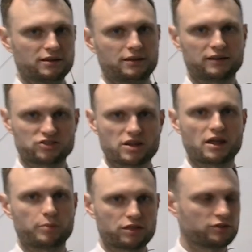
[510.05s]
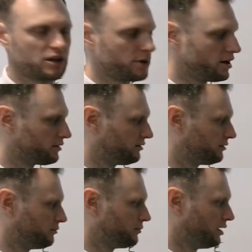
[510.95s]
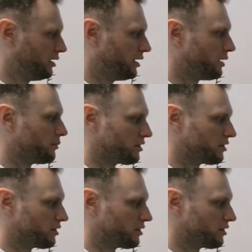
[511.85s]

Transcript: Next year there'll be 3 parts in